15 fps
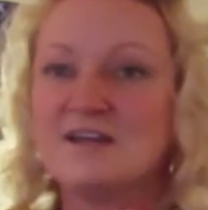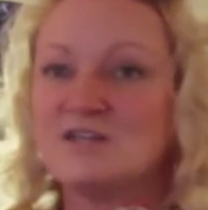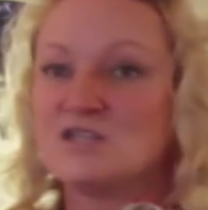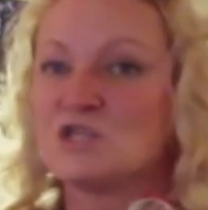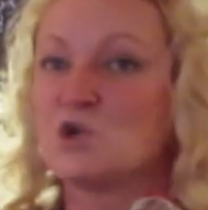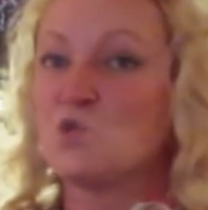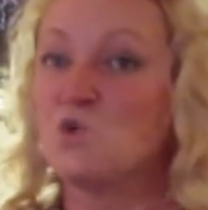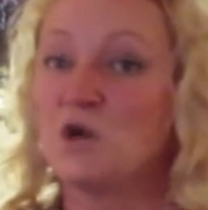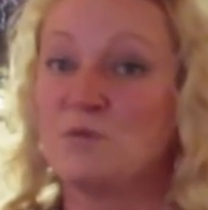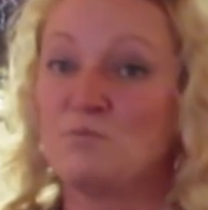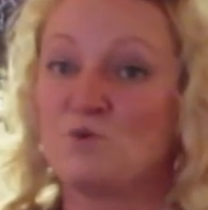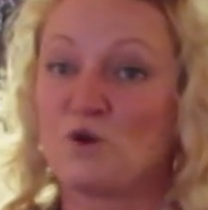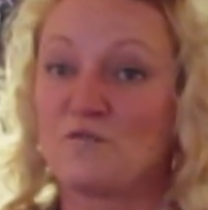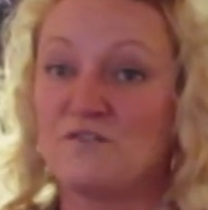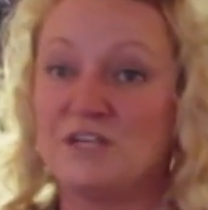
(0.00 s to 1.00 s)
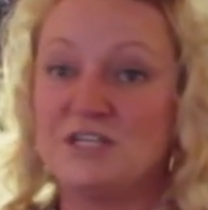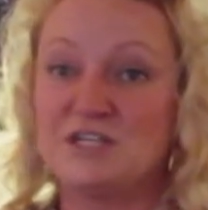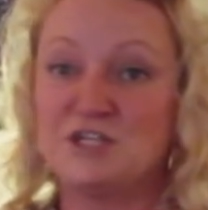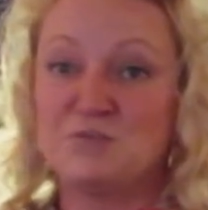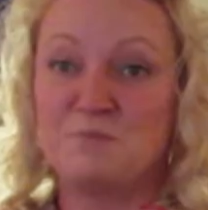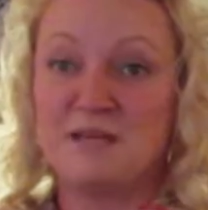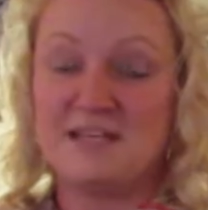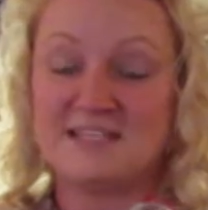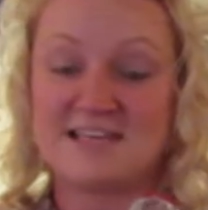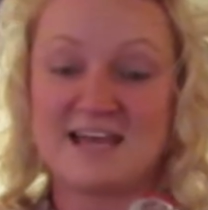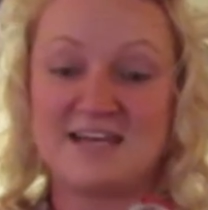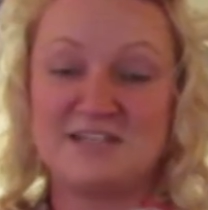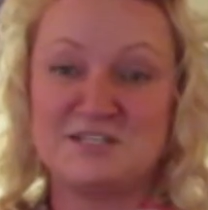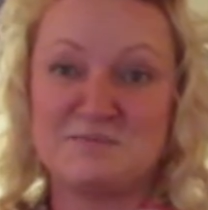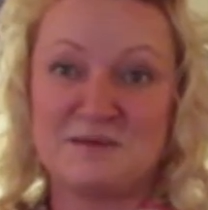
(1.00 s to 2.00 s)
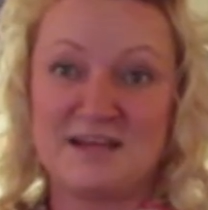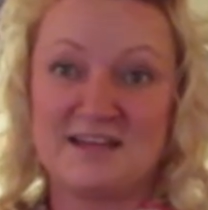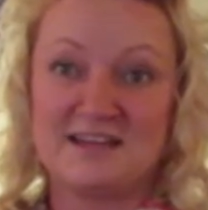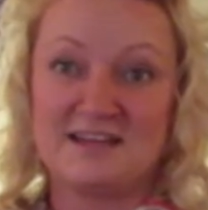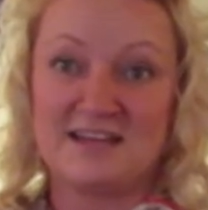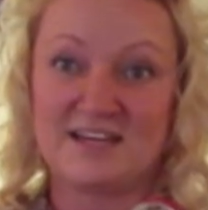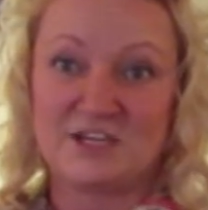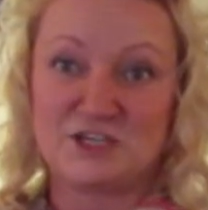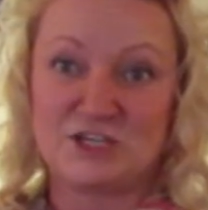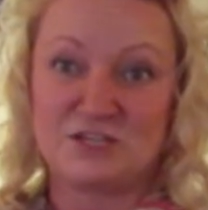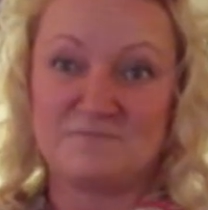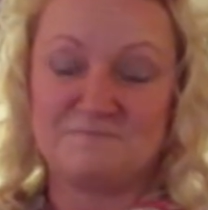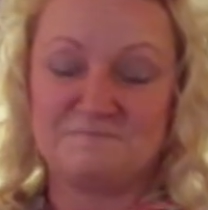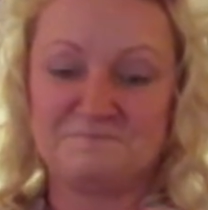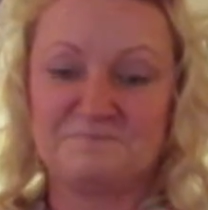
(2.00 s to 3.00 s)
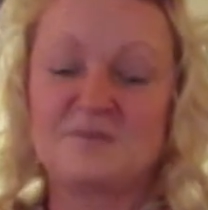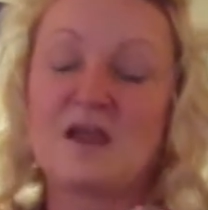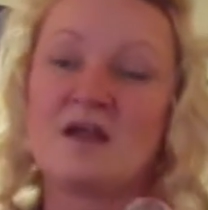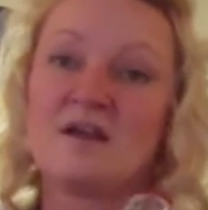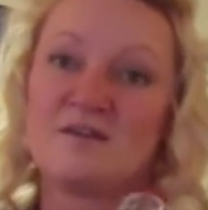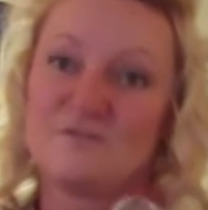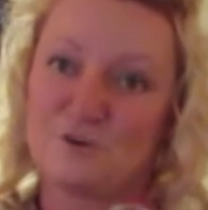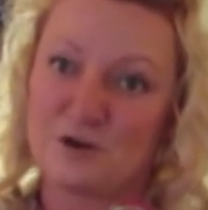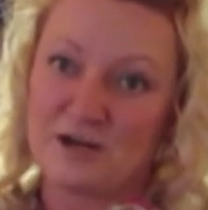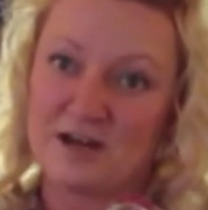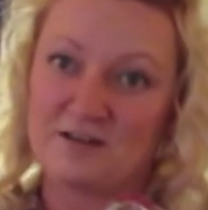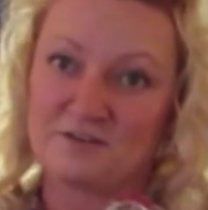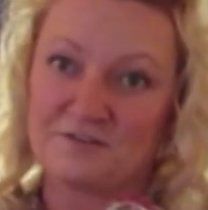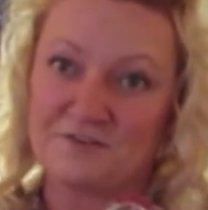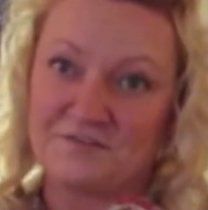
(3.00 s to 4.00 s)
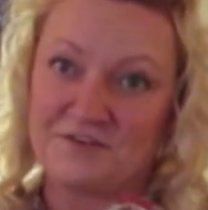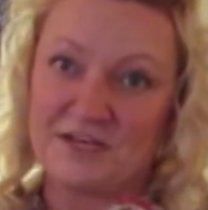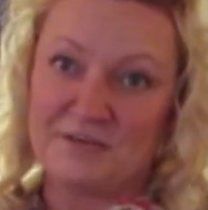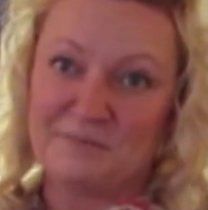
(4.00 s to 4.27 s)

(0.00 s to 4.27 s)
So one more vintage piece added to my collection for $1.50.